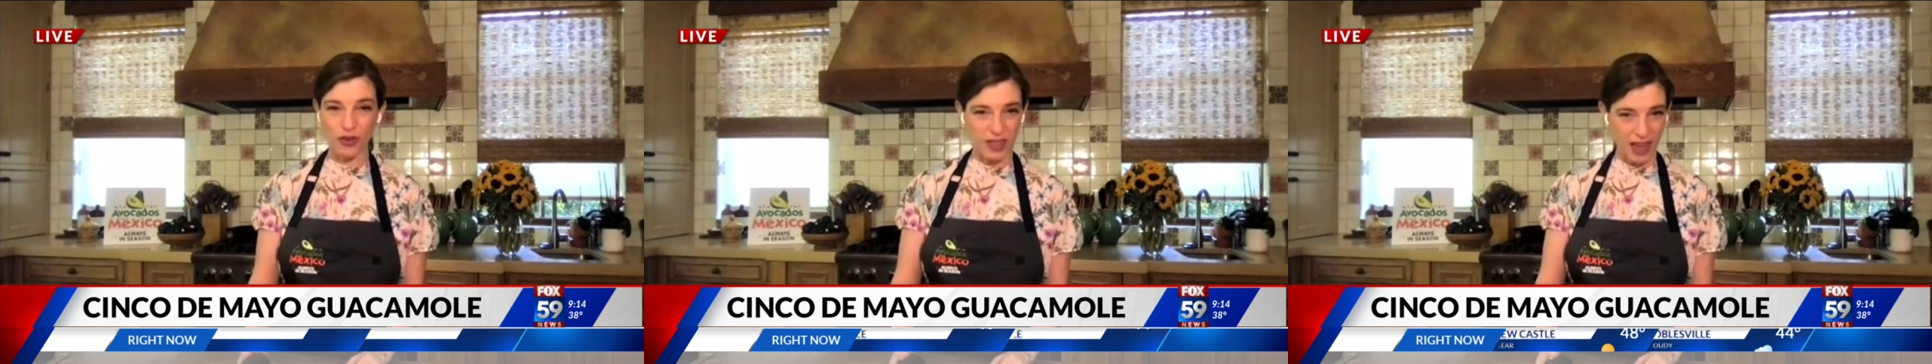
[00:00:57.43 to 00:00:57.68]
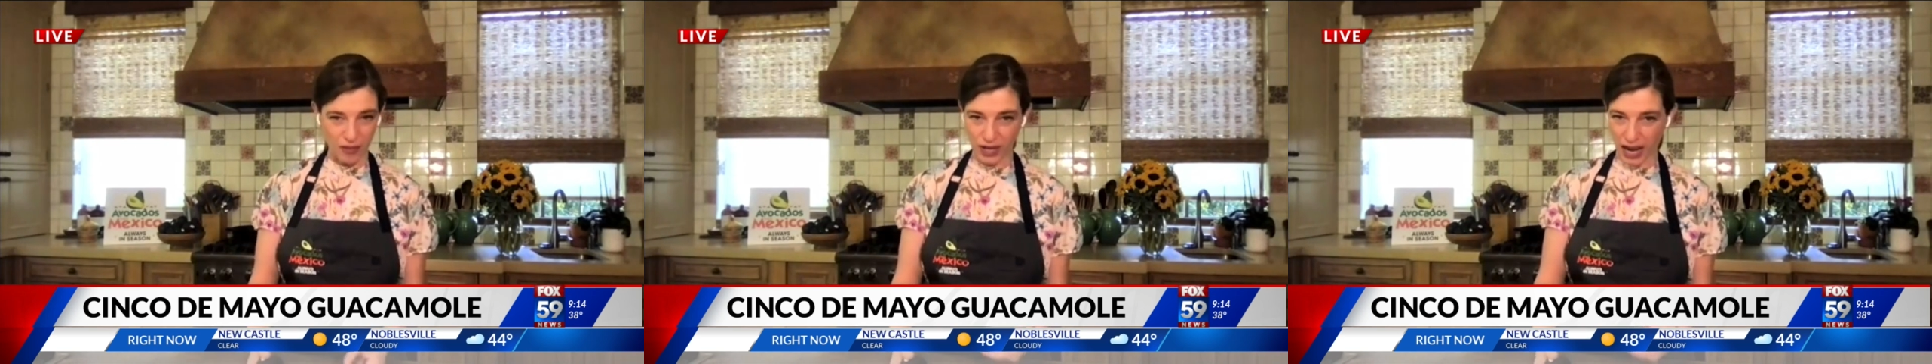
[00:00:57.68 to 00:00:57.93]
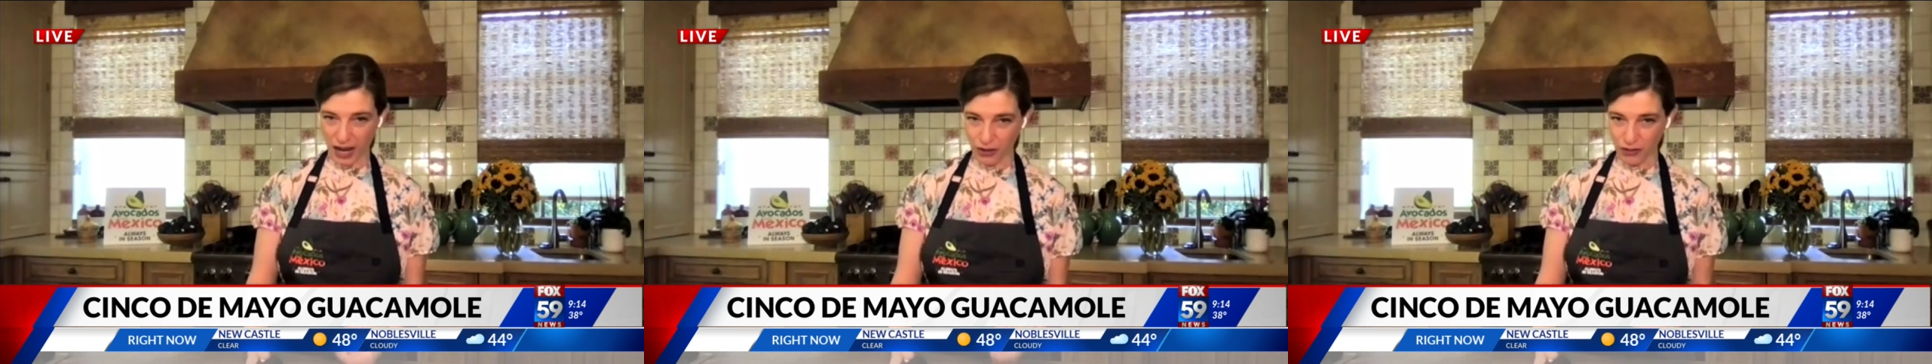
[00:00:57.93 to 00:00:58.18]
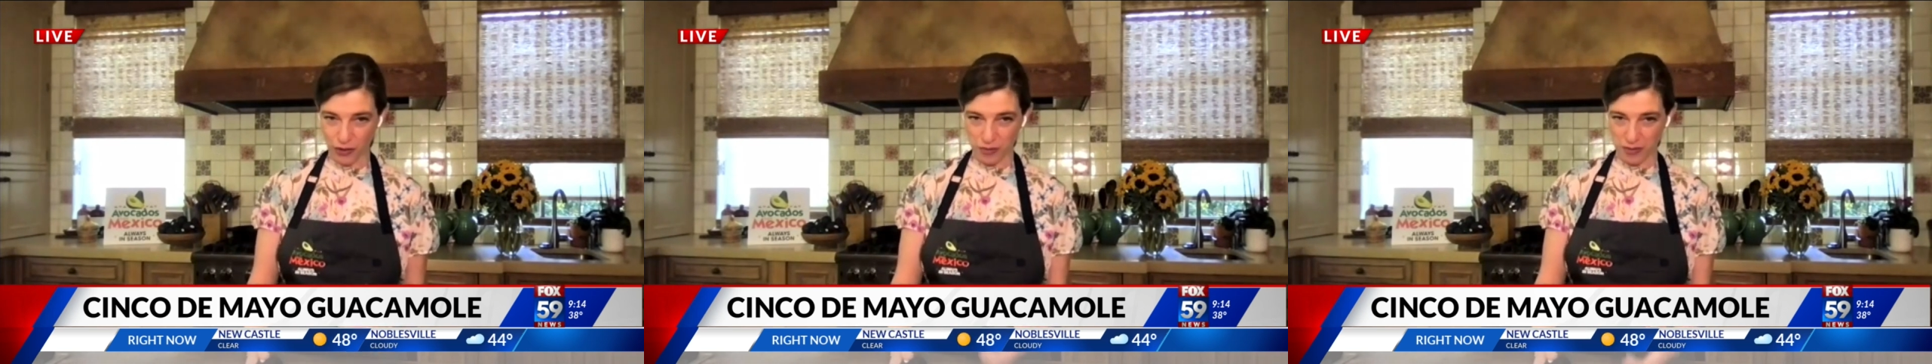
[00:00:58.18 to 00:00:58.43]
the
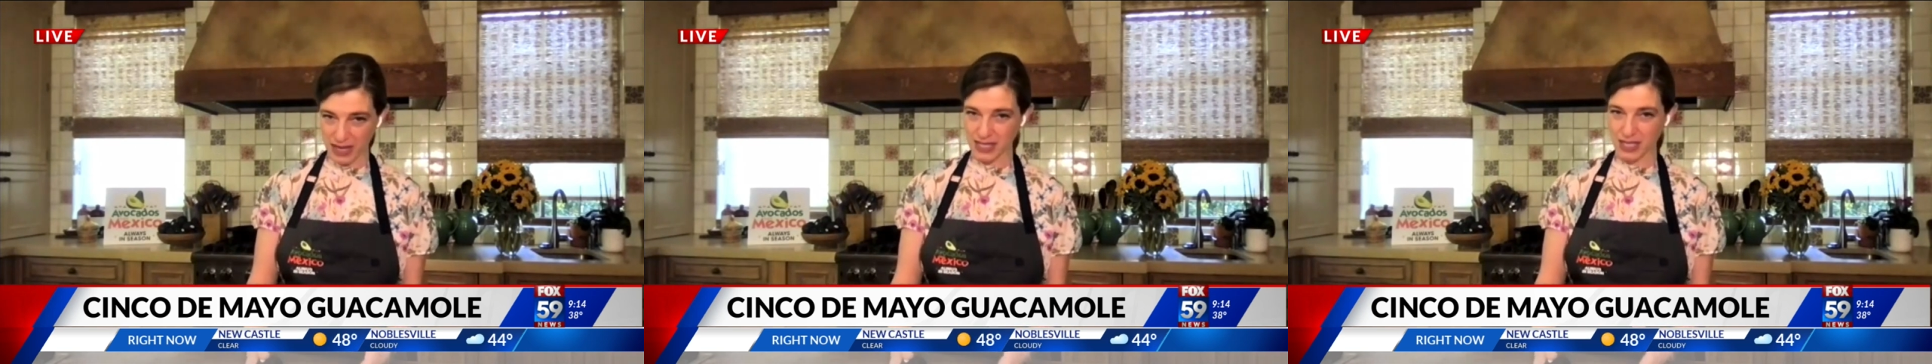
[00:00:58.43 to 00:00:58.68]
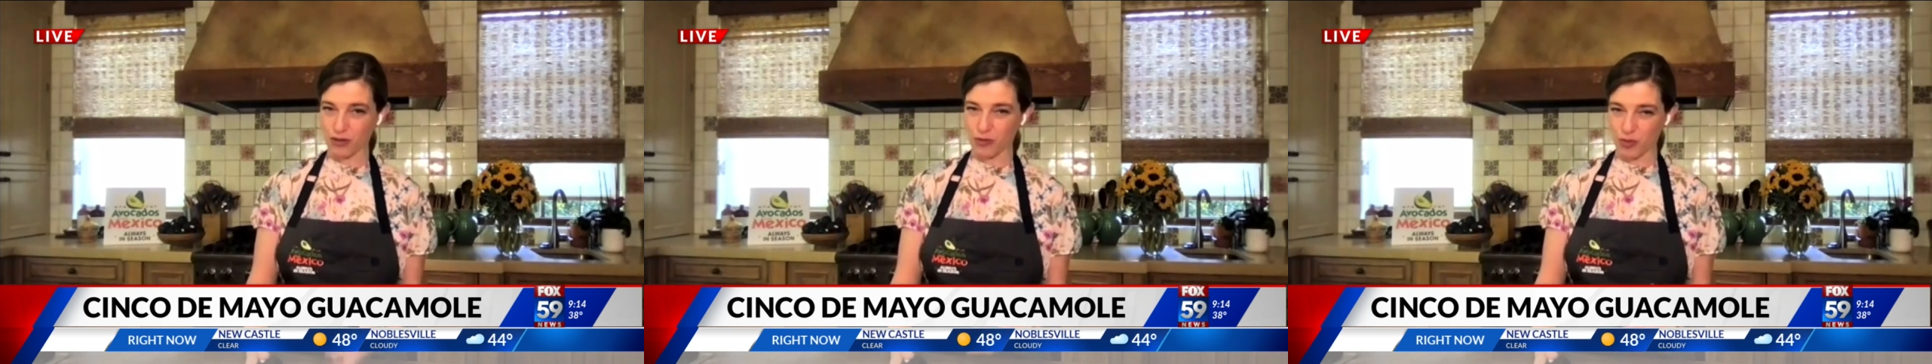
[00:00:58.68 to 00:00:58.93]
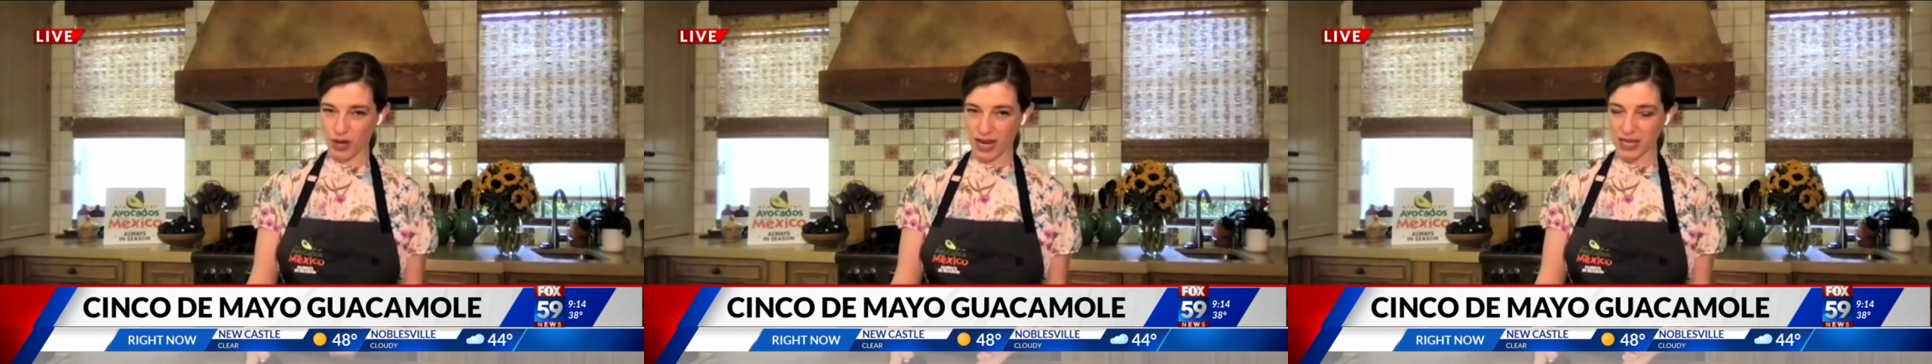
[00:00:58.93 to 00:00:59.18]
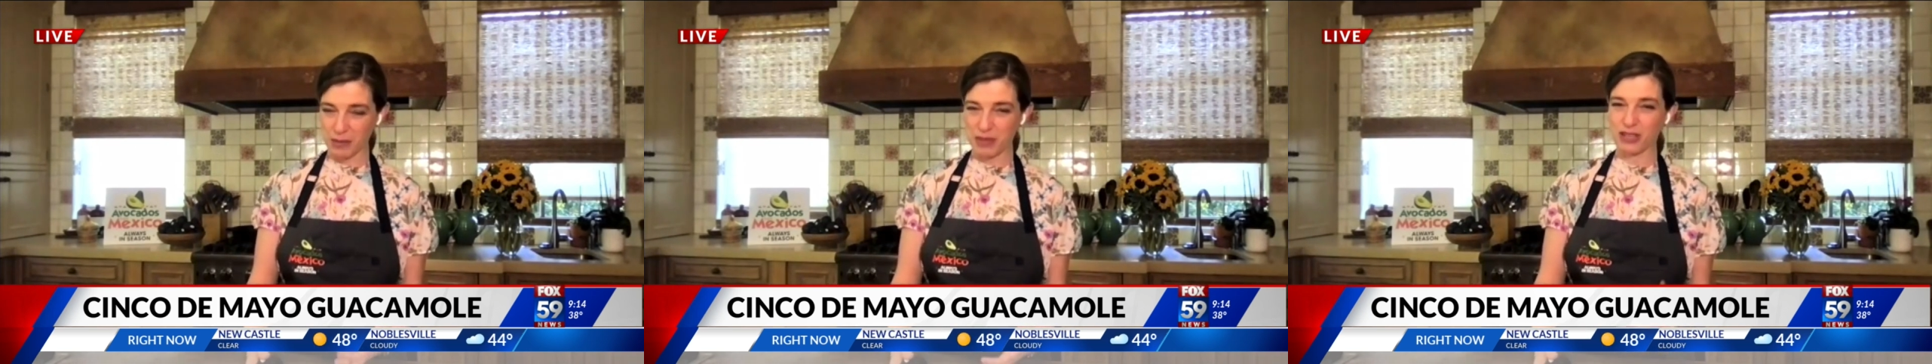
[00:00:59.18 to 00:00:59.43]
Avocados from Mexico
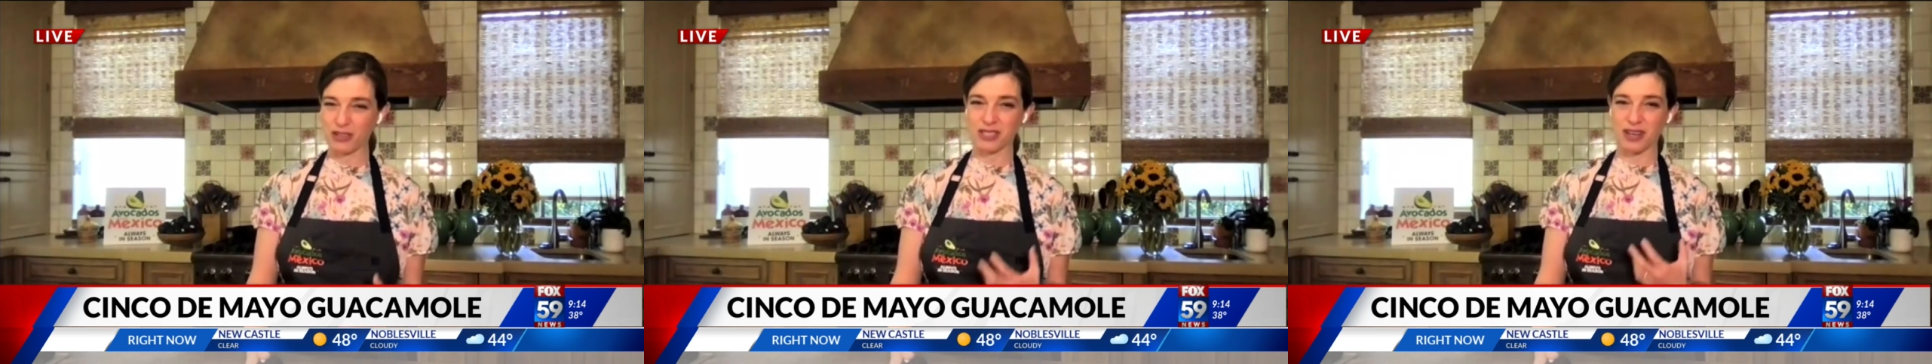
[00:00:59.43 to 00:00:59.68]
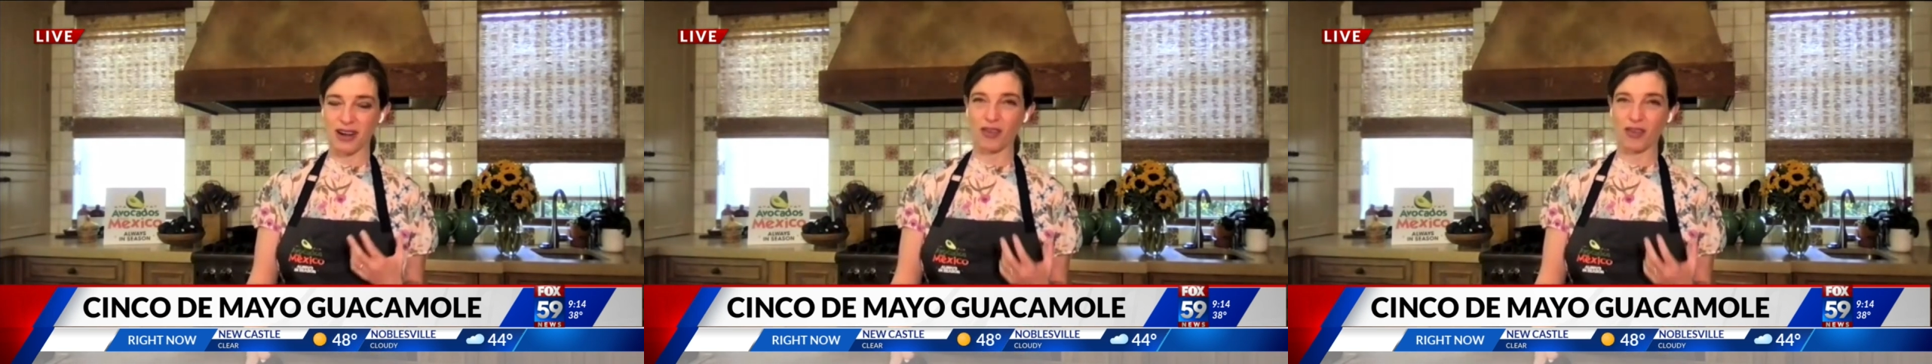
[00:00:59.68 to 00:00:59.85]
brand, because their